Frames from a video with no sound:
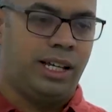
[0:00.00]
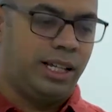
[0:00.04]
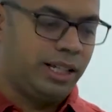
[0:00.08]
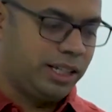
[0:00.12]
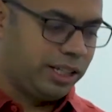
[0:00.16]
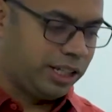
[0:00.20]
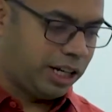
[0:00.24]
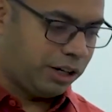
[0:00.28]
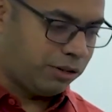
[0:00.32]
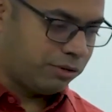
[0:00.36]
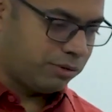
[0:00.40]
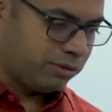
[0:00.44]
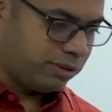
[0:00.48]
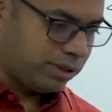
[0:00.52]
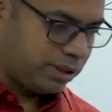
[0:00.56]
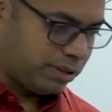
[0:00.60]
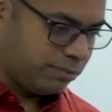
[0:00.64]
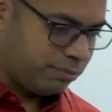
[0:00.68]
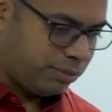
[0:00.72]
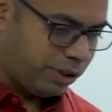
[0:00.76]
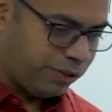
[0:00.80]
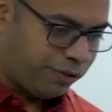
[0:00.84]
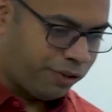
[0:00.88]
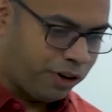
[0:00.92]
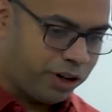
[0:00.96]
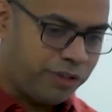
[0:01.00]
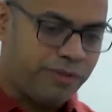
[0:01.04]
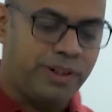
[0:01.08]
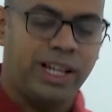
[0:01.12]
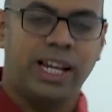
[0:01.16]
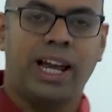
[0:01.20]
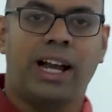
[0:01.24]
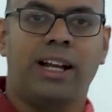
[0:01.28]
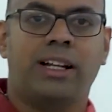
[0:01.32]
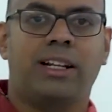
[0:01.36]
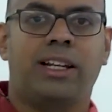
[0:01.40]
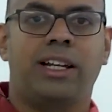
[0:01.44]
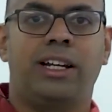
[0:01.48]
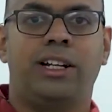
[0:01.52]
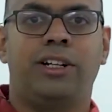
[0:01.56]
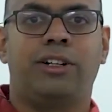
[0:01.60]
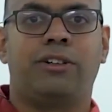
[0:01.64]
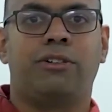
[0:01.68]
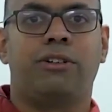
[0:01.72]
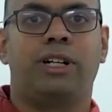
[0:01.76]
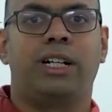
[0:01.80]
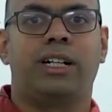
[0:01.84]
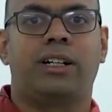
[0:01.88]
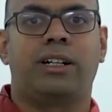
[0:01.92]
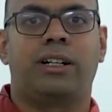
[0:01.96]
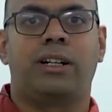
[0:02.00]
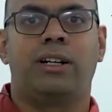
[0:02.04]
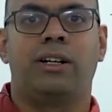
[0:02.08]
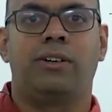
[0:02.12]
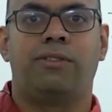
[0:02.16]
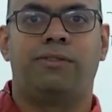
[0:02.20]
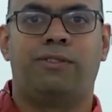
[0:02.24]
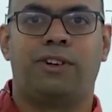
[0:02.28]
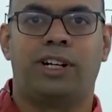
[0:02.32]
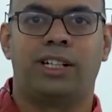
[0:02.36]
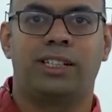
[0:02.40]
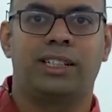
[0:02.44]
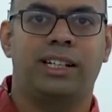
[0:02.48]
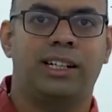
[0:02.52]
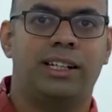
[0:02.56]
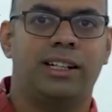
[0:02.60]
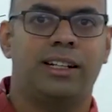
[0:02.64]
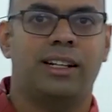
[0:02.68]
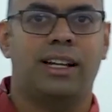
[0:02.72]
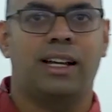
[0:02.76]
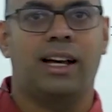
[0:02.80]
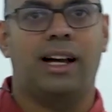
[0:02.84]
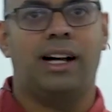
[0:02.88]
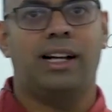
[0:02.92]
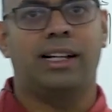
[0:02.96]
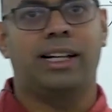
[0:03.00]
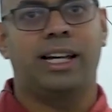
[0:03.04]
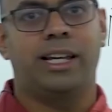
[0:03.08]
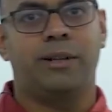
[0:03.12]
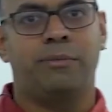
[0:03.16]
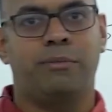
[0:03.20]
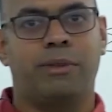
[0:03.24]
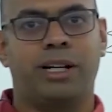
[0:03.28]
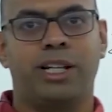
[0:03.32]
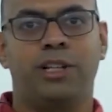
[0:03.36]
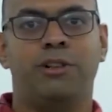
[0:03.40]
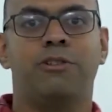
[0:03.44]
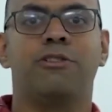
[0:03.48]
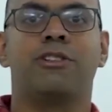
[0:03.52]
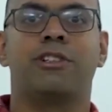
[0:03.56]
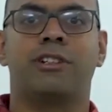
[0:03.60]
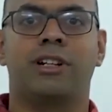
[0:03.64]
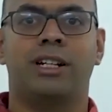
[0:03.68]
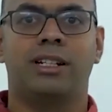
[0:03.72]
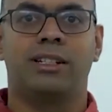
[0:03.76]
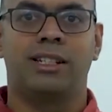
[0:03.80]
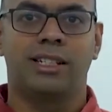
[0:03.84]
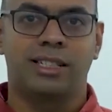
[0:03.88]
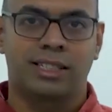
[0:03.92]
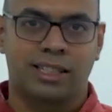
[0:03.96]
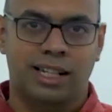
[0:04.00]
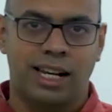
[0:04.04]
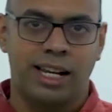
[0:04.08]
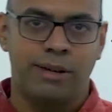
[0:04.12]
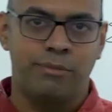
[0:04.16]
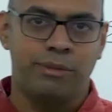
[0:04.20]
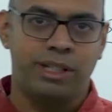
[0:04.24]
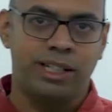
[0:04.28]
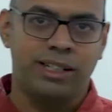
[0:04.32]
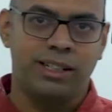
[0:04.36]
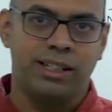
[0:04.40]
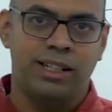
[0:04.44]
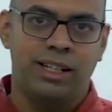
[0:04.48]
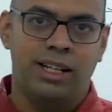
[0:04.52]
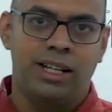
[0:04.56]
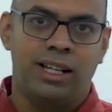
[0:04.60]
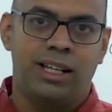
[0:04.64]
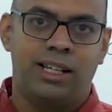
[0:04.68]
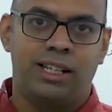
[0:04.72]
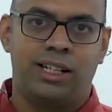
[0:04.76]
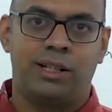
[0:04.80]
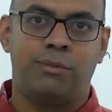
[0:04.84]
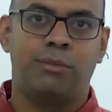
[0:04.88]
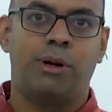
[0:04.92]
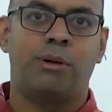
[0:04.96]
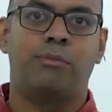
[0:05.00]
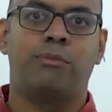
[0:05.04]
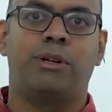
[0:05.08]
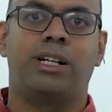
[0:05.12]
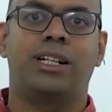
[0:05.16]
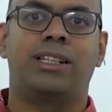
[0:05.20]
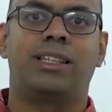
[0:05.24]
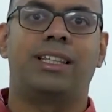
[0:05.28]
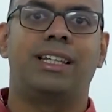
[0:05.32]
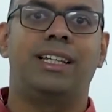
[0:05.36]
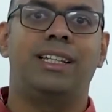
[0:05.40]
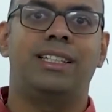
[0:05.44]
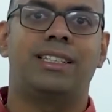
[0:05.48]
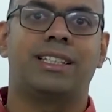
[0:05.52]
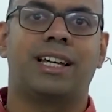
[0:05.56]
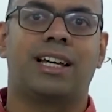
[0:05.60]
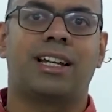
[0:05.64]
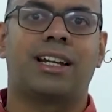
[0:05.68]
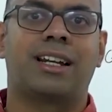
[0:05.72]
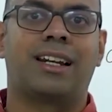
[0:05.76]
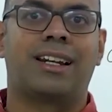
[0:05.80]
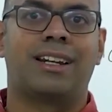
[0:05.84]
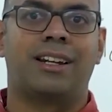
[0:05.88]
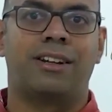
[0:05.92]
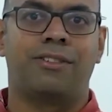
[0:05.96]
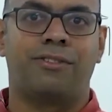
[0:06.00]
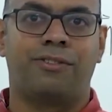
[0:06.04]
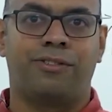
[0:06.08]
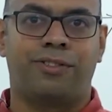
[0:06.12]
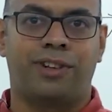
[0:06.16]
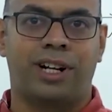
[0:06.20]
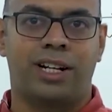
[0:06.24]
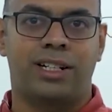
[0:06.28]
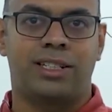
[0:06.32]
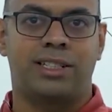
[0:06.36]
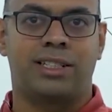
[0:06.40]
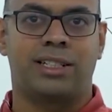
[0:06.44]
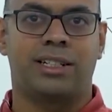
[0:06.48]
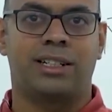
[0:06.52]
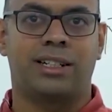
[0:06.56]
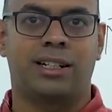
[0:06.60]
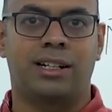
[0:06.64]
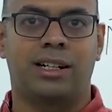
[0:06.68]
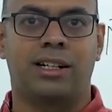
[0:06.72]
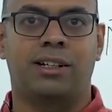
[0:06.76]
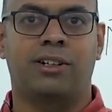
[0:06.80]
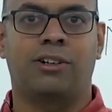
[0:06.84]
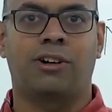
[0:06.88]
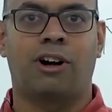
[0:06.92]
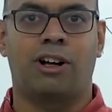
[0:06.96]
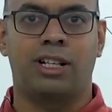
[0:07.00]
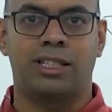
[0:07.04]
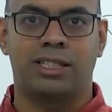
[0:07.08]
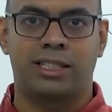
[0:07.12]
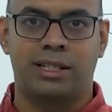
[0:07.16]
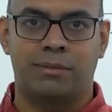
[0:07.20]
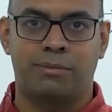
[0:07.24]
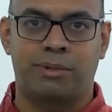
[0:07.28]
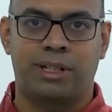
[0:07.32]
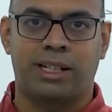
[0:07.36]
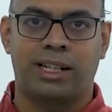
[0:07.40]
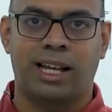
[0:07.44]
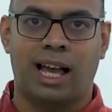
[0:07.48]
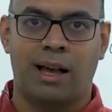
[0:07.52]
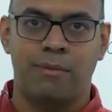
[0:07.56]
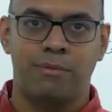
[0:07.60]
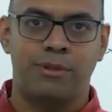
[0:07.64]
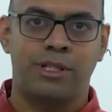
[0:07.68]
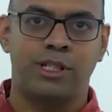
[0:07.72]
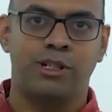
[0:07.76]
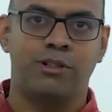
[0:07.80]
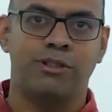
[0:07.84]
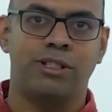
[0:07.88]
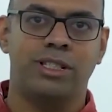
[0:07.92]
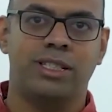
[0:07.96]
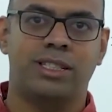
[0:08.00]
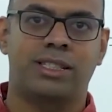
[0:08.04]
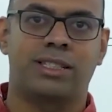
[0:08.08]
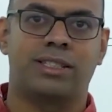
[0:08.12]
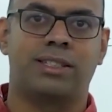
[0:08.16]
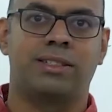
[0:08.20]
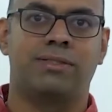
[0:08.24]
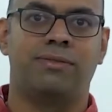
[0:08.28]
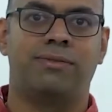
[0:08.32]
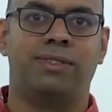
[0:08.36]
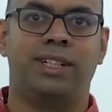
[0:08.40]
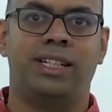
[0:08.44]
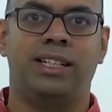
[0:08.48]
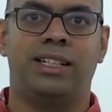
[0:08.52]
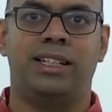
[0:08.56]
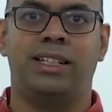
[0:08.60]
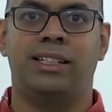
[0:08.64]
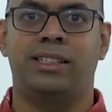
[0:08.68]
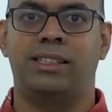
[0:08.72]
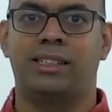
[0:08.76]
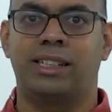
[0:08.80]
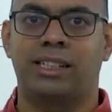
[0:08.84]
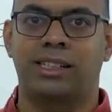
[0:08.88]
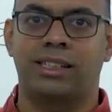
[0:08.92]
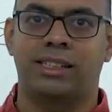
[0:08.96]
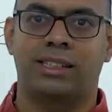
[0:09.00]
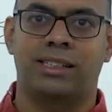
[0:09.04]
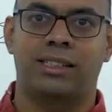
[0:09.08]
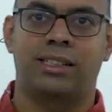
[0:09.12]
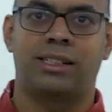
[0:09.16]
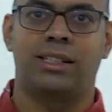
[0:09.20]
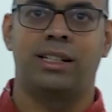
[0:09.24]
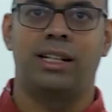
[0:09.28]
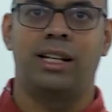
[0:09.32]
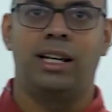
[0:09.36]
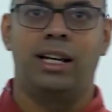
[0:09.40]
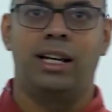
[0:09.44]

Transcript: Now, before we get into it further, again my usual disclaimer. Remember, these are refresher concept capsules. We just